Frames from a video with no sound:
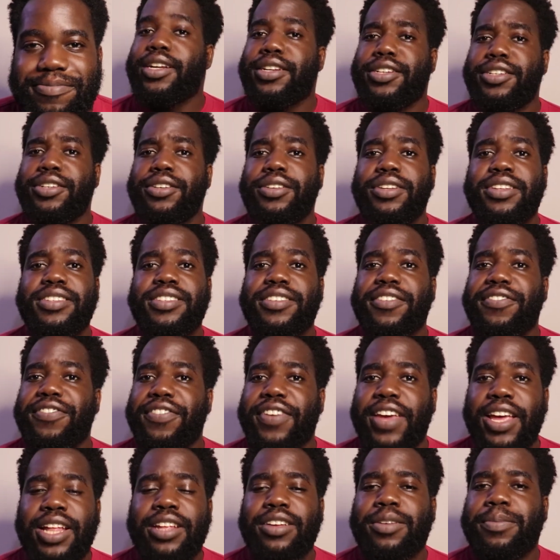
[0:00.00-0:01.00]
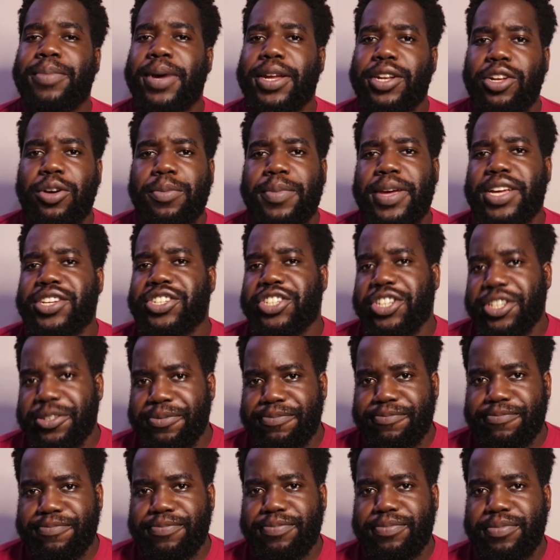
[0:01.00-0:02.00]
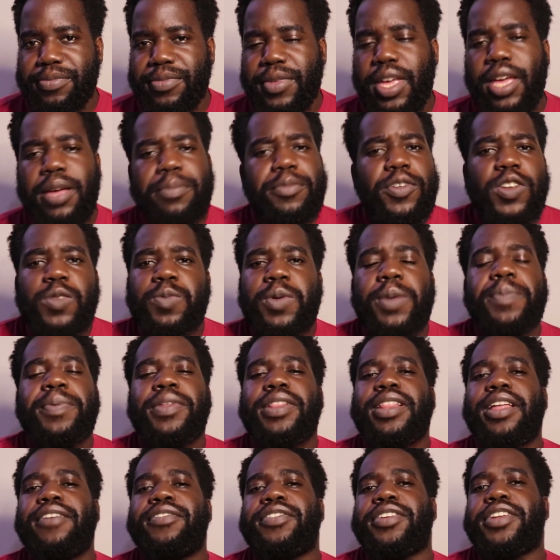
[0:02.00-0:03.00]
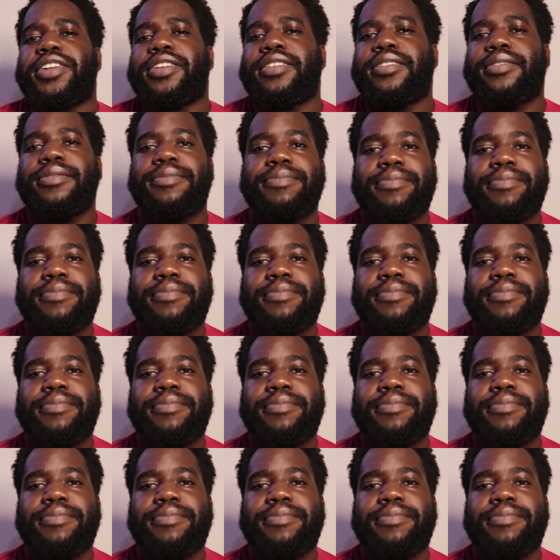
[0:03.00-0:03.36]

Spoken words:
Dune is a failure by no measure. Most people love it,